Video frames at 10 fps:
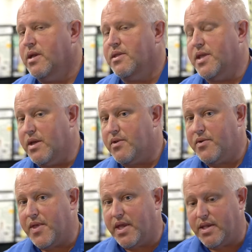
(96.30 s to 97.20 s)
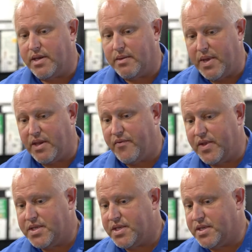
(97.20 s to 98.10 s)
The other thing that it
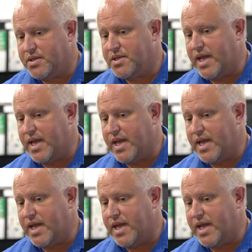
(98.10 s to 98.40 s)
benefits is